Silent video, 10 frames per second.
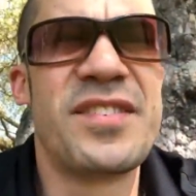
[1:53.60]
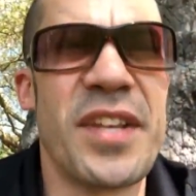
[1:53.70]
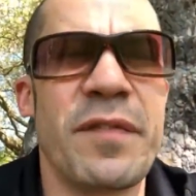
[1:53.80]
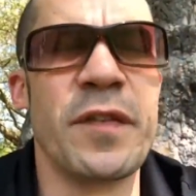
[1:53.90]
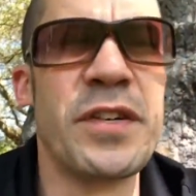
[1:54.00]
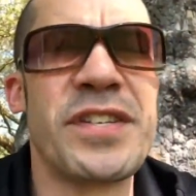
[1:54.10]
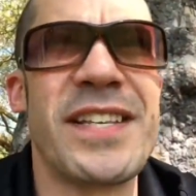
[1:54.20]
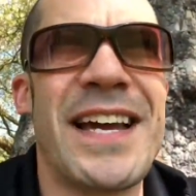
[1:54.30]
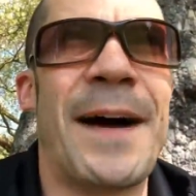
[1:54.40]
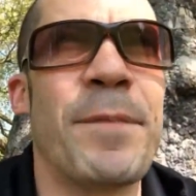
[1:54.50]
So the
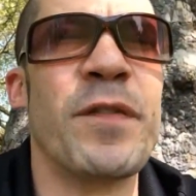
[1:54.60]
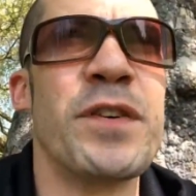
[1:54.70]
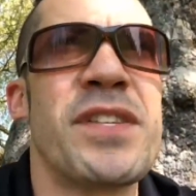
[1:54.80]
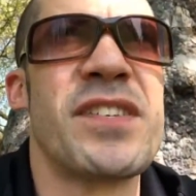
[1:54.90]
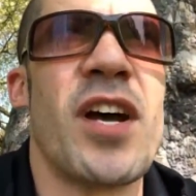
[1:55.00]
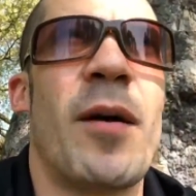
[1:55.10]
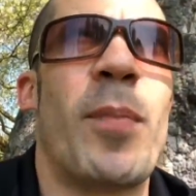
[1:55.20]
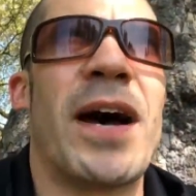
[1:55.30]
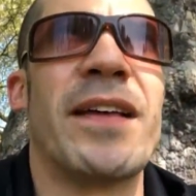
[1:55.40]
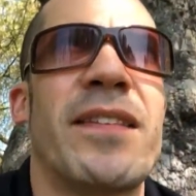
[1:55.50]
first desire
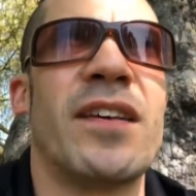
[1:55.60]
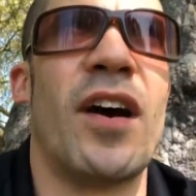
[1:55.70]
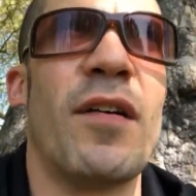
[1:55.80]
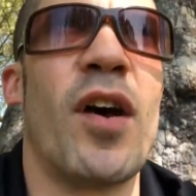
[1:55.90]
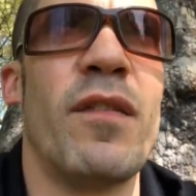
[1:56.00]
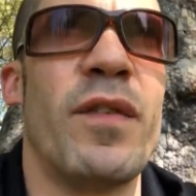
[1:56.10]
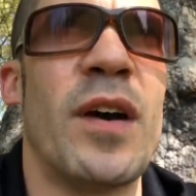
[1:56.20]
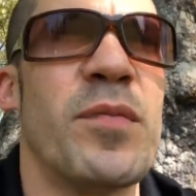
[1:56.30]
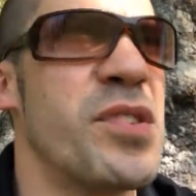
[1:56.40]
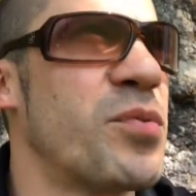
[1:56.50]
path I
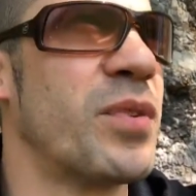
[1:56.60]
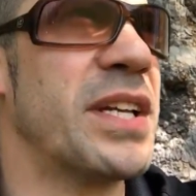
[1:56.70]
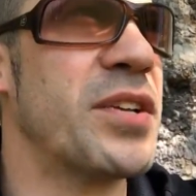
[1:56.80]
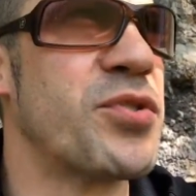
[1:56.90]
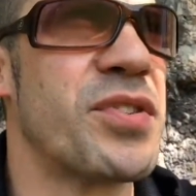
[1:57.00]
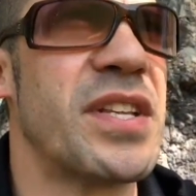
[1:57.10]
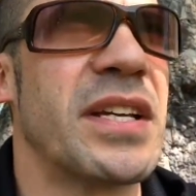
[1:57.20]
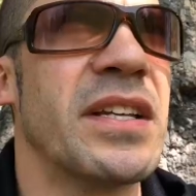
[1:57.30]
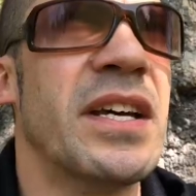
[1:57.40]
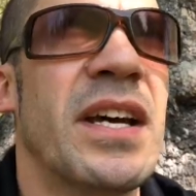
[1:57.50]
found was really
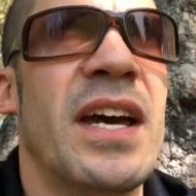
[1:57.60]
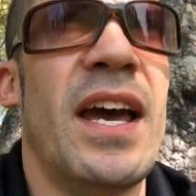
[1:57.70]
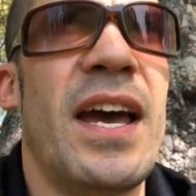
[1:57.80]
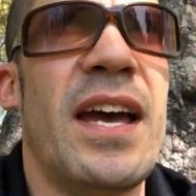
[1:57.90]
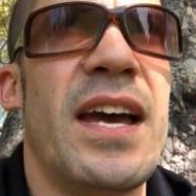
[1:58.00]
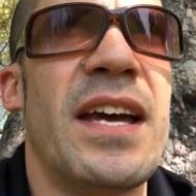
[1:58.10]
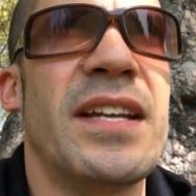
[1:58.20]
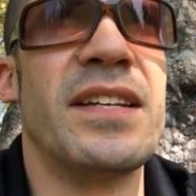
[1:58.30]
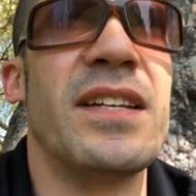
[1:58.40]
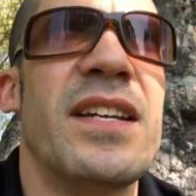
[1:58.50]
interesting.
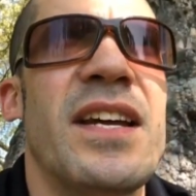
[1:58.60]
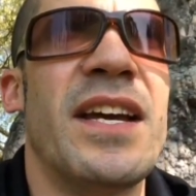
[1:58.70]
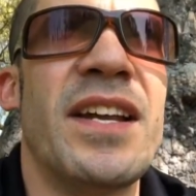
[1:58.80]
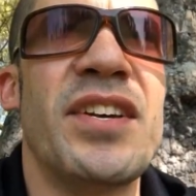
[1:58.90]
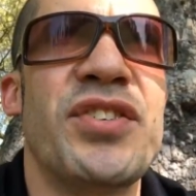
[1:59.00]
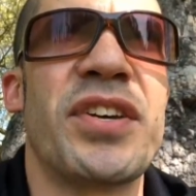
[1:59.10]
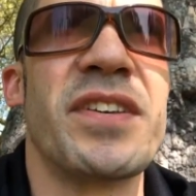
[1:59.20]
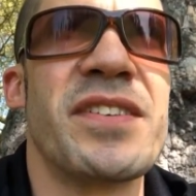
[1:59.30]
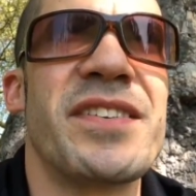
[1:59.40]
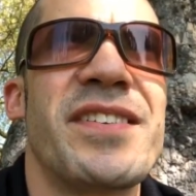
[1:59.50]
And as you
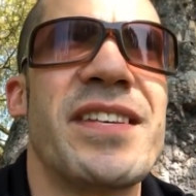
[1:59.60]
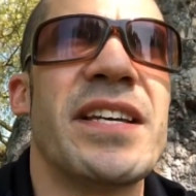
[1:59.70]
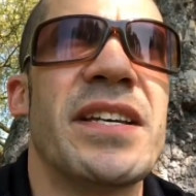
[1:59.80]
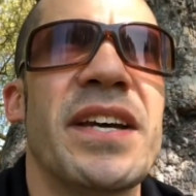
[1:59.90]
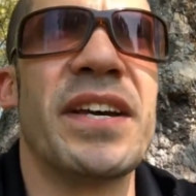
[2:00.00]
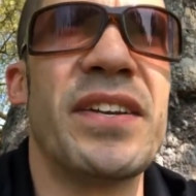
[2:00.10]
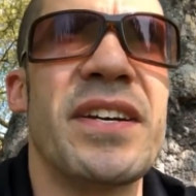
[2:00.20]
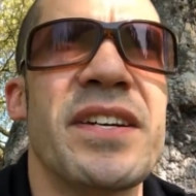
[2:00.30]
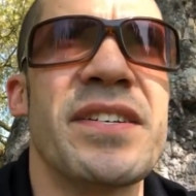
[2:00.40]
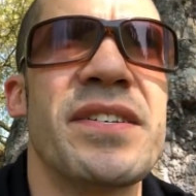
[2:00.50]
can see, it
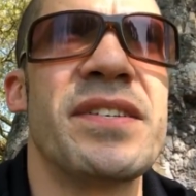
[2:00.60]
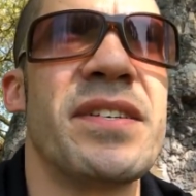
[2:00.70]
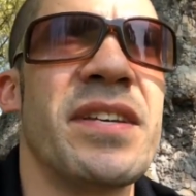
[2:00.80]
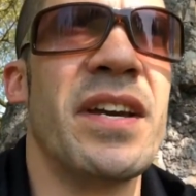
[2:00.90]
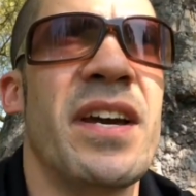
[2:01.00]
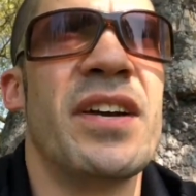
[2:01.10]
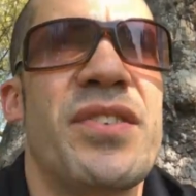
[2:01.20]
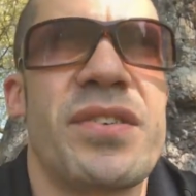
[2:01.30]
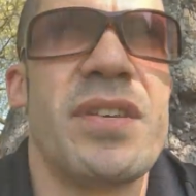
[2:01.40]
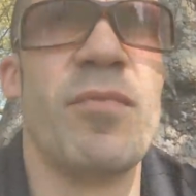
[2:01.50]
is
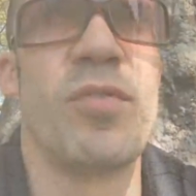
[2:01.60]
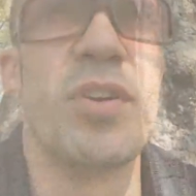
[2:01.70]
just some